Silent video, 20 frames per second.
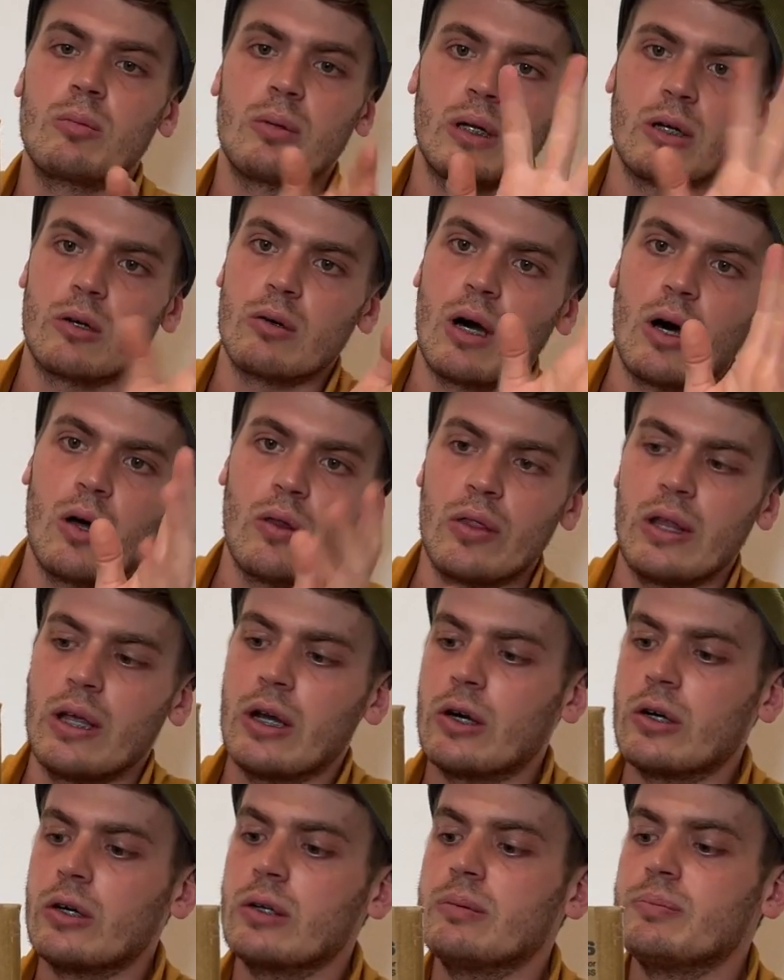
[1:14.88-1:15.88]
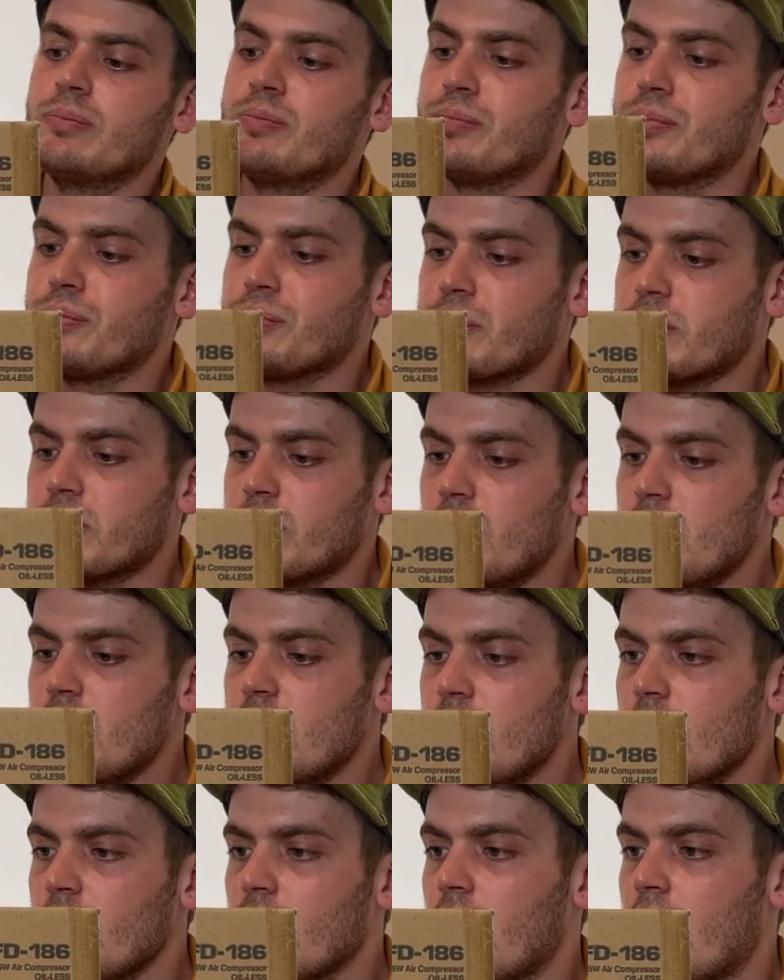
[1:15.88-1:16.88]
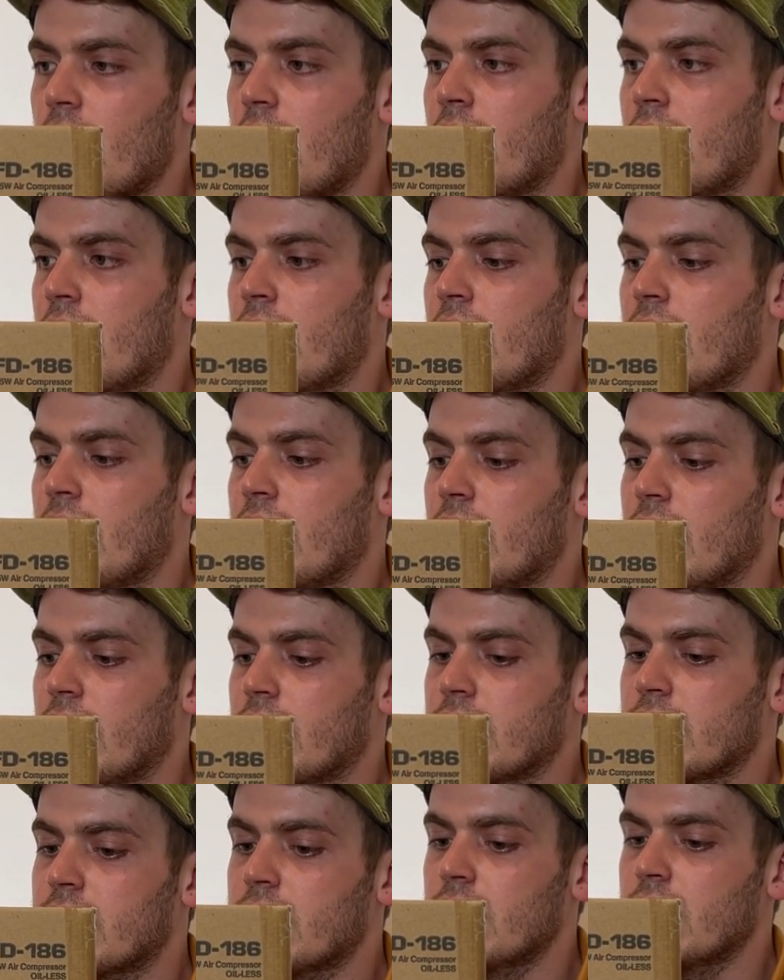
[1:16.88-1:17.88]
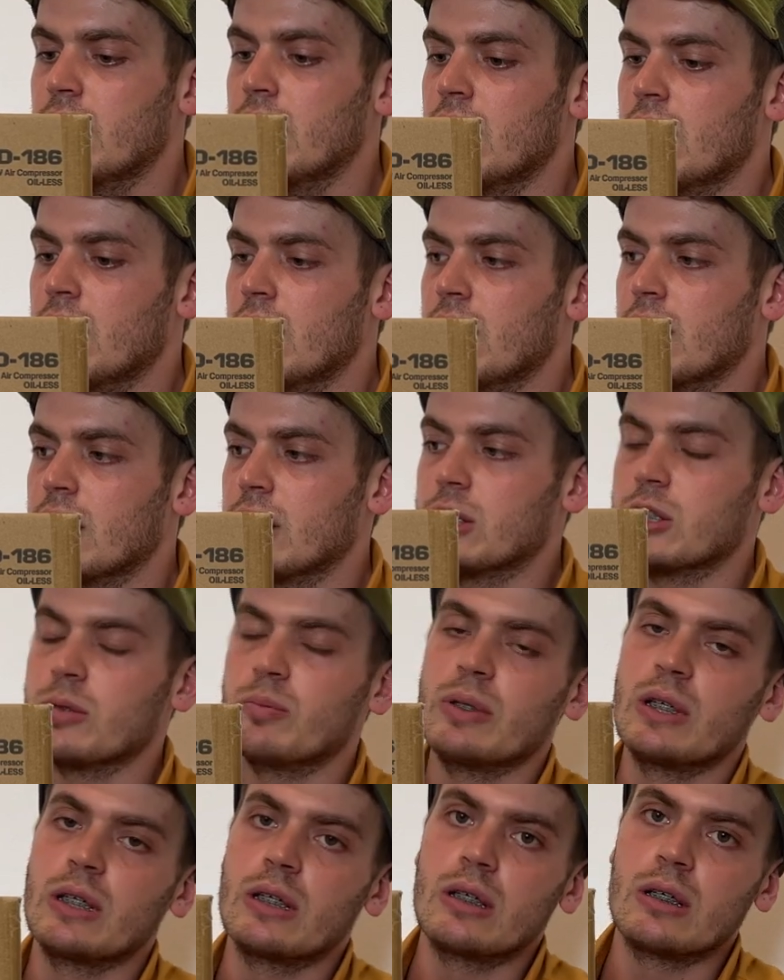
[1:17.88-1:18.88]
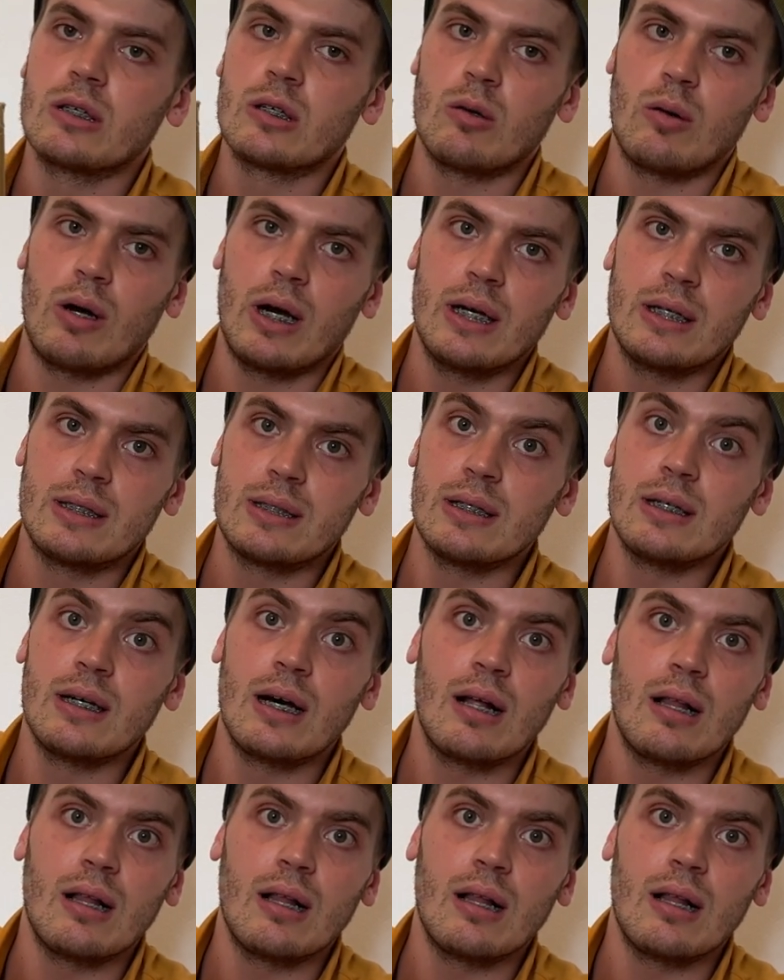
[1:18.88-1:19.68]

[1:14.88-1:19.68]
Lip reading: but around there. And it should be quieter.